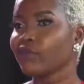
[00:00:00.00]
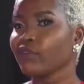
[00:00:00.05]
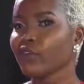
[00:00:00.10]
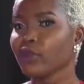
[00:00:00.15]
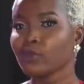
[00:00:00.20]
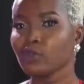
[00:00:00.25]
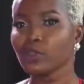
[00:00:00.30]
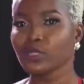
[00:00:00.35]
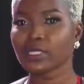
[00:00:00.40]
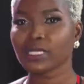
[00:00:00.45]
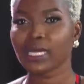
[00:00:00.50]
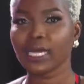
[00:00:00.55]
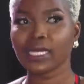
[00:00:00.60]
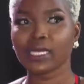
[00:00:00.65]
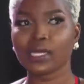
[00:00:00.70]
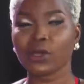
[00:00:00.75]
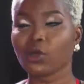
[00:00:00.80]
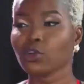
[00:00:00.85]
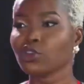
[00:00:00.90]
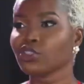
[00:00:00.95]
frame you
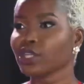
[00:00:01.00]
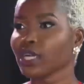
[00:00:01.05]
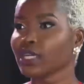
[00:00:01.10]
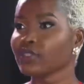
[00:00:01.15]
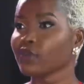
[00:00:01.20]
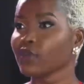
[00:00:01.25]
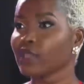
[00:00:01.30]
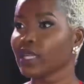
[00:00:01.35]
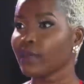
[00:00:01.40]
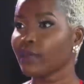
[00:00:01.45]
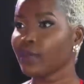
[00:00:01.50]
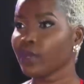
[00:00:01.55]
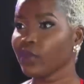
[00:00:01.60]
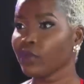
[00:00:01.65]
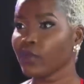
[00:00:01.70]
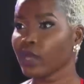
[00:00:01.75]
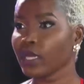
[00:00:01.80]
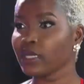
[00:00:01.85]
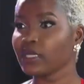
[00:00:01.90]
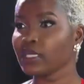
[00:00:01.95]
signed a contract for that
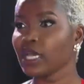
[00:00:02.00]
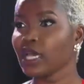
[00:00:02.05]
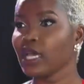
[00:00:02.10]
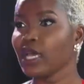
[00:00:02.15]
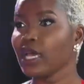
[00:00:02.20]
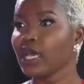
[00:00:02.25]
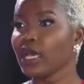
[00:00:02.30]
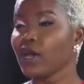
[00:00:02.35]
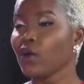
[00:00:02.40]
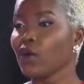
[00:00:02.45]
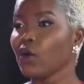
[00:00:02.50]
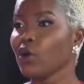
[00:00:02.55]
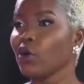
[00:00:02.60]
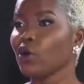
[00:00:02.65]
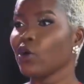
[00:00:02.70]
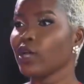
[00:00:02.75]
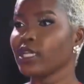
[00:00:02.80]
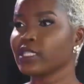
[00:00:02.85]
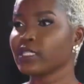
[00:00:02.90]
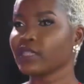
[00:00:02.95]
period, mm -hmm.
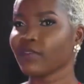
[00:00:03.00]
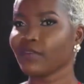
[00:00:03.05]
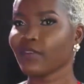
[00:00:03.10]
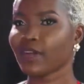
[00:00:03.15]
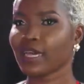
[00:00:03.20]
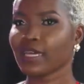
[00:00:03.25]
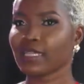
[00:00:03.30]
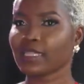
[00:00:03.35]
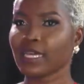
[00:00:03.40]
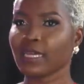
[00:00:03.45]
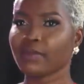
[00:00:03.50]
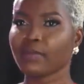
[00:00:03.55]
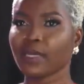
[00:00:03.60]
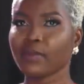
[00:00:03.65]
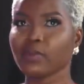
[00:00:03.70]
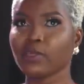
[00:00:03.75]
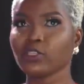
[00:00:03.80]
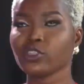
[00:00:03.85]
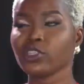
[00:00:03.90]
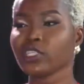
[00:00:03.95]
or is the fact that
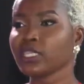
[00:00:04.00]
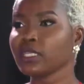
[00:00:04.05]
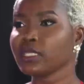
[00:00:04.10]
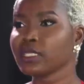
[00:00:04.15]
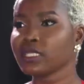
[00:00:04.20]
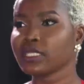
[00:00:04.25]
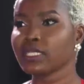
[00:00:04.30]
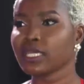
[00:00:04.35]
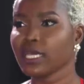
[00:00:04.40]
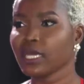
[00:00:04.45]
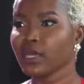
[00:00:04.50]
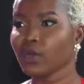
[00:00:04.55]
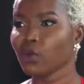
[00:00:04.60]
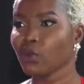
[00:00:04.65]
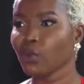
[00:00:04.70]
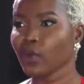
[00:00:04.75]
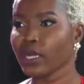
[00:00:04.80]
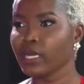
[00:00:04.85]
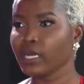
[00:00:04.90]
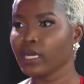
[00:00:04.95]
maybe you didn't see it
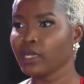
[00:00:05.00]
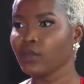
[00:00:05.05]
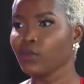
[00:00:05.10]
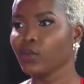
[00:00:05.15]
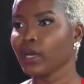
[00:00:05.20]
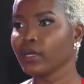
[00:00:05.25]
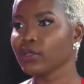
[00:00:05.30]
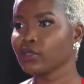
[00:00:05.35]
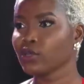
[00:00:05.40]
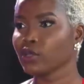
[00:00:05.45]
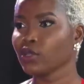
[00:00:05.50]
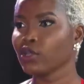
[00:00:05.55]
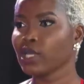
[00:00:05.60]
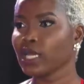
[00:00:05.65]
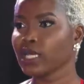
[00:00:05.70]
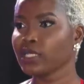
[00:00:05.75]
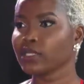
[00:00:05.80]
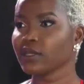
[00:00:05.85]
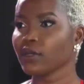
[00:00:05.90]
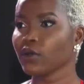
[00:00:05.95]
going anywhere until you
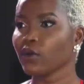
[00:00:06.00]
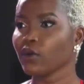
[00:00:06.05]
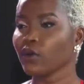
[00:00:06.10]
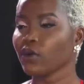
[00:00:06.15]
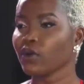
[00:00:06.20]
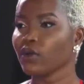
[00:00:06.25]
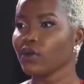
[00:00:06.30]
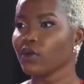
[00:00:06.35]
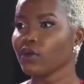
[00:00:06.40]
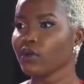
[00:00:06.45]
okay. let it go? So